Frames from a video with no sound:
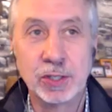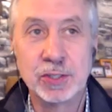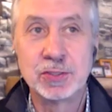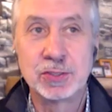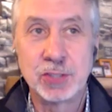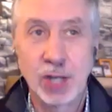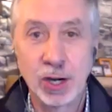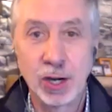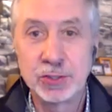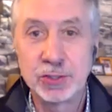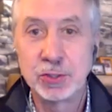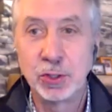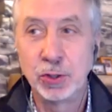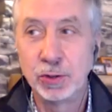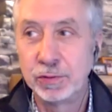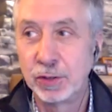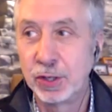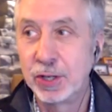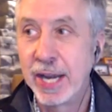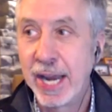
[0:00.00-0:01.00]
It starts
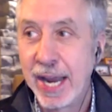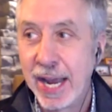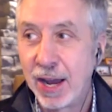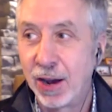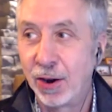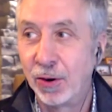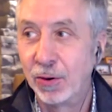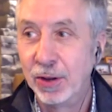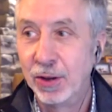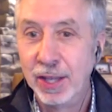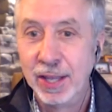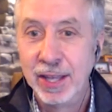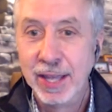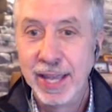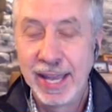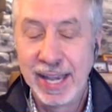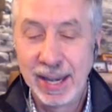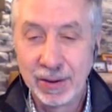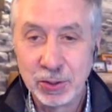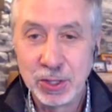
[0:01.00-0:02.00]
over now.
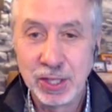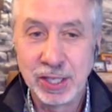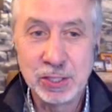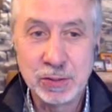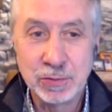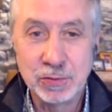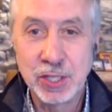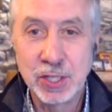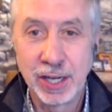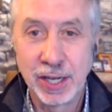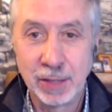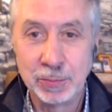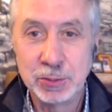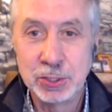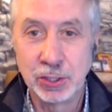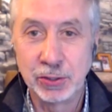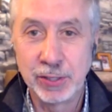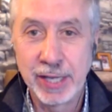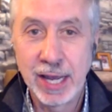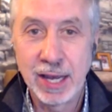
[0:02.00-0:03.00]
And everything you've done up
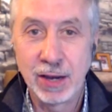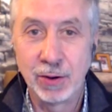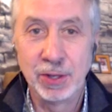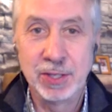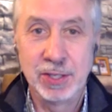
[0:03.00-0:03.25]
till now,